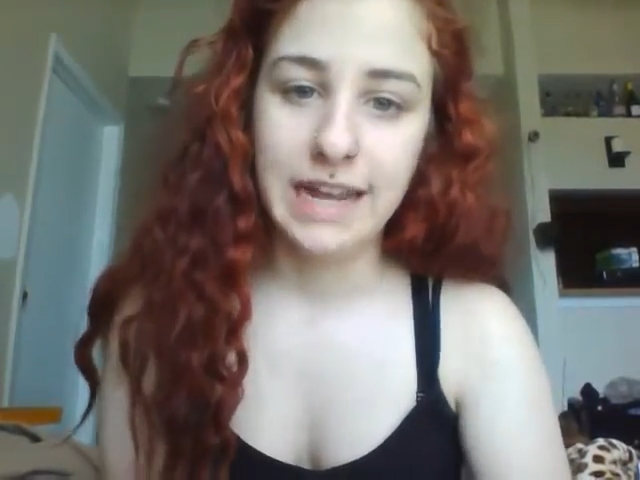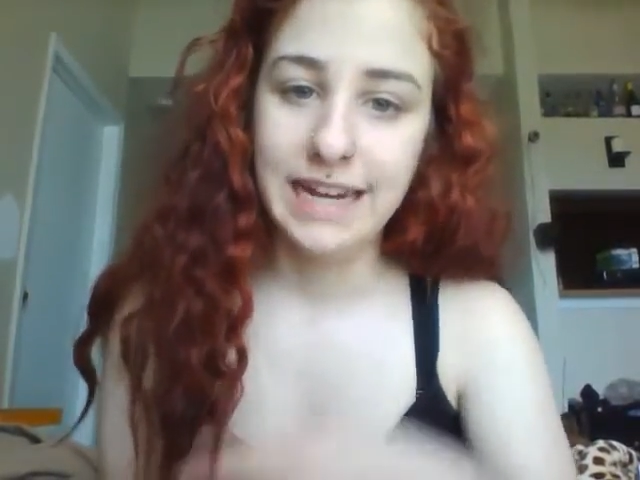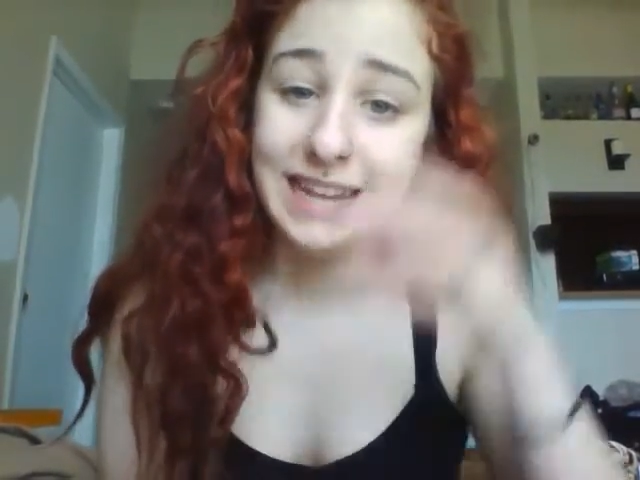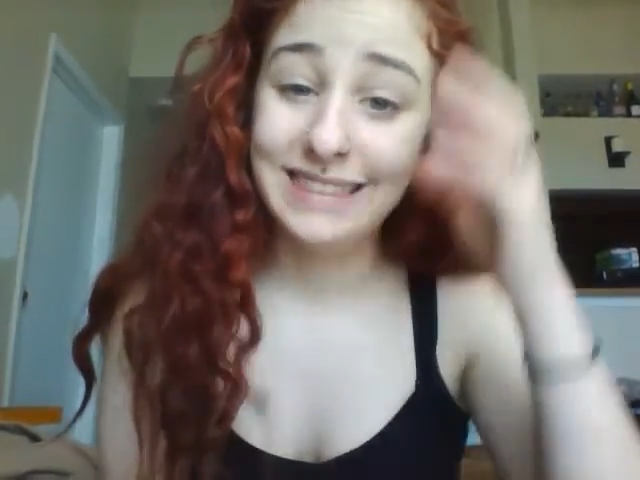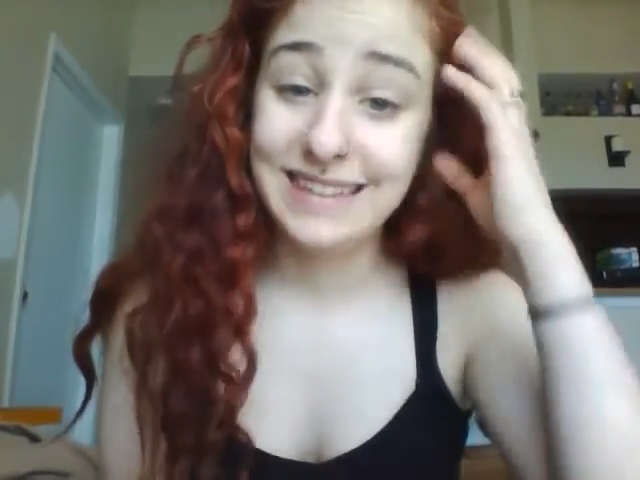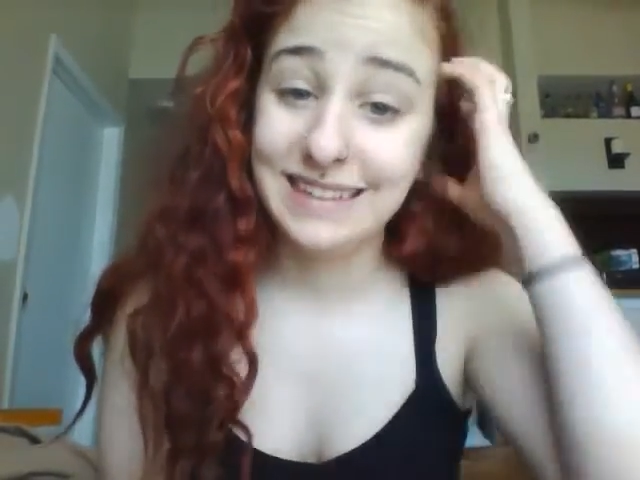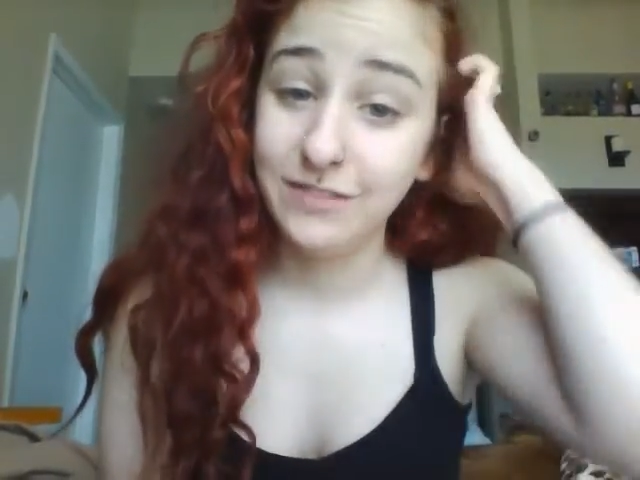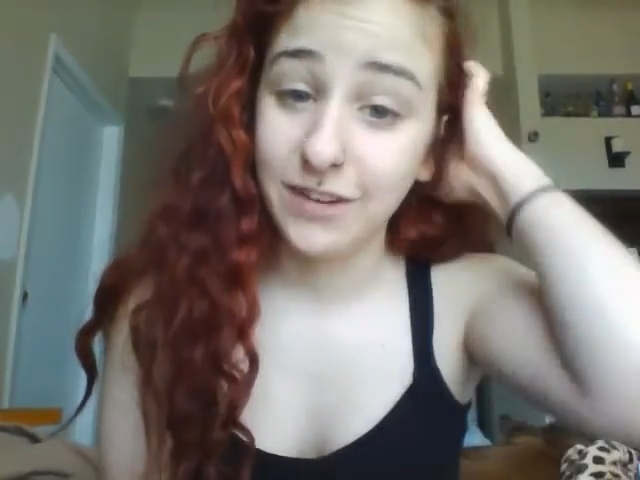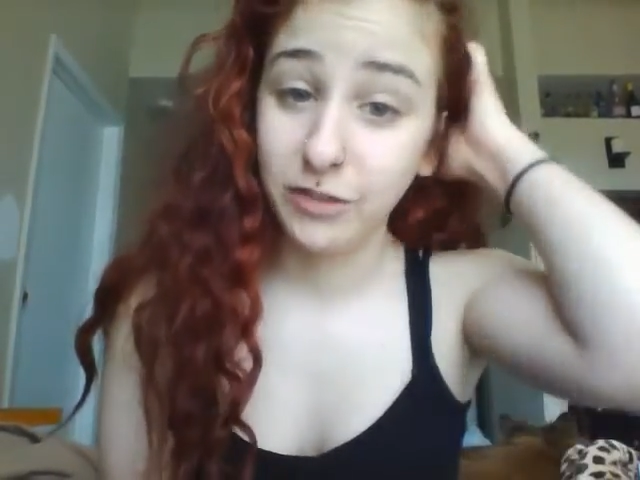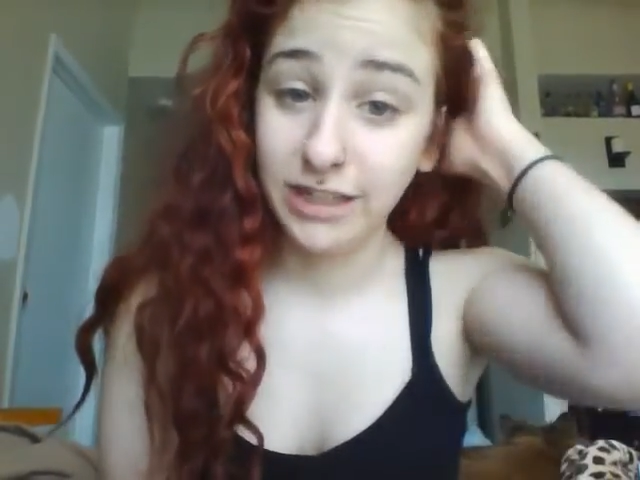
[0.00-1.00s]
And at the end of
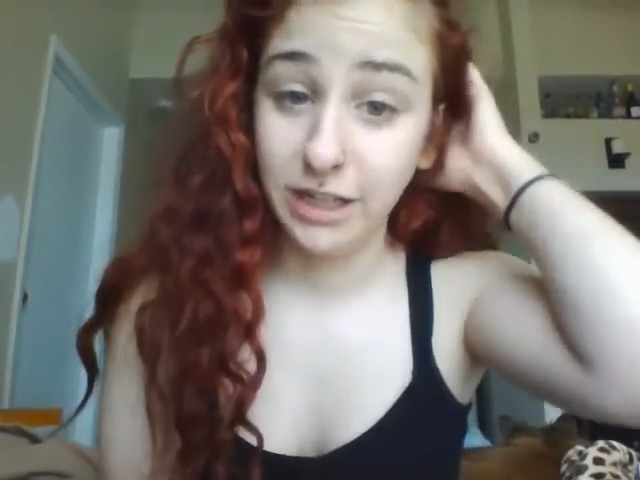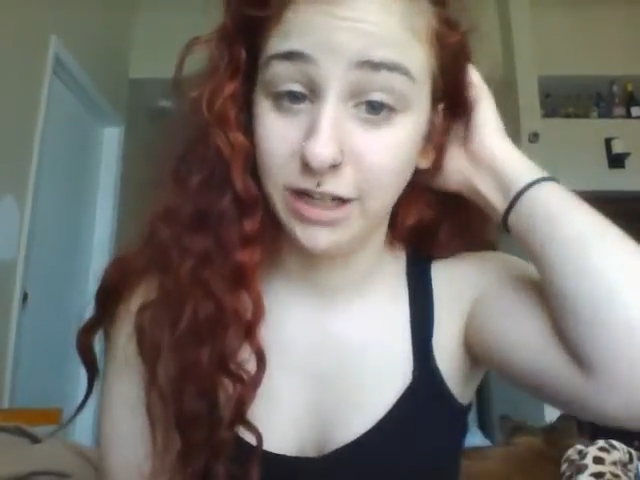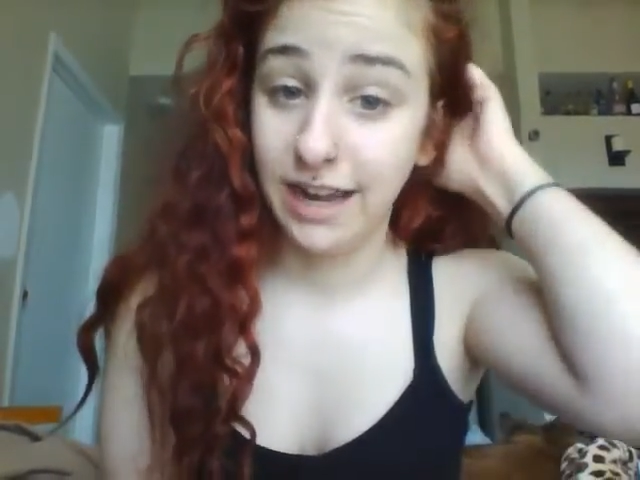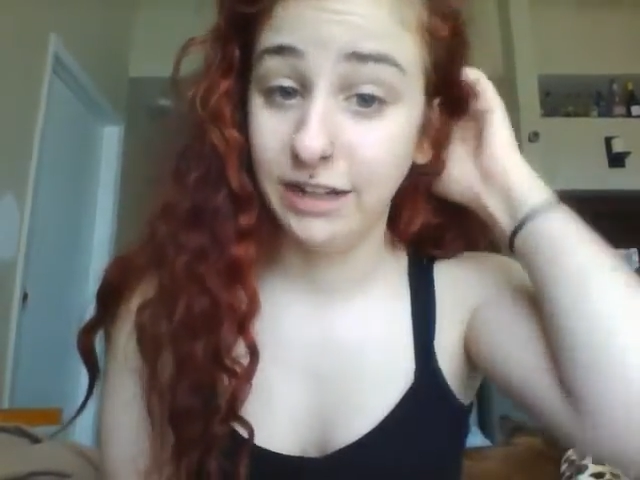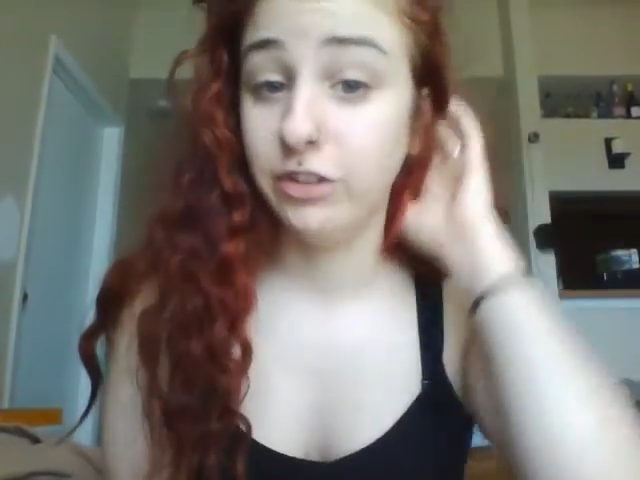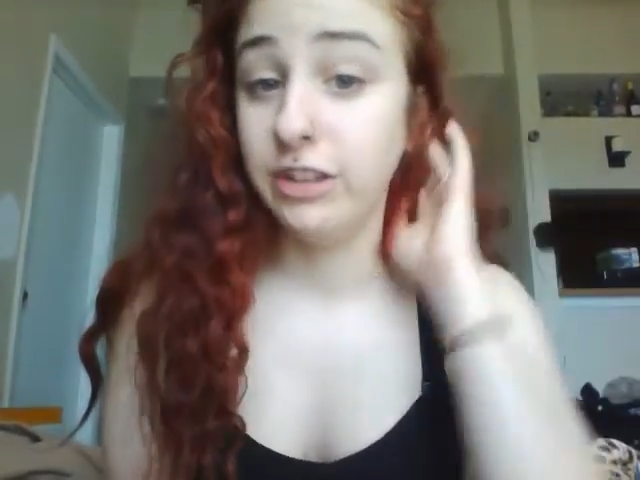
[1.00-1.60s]
every year, I actually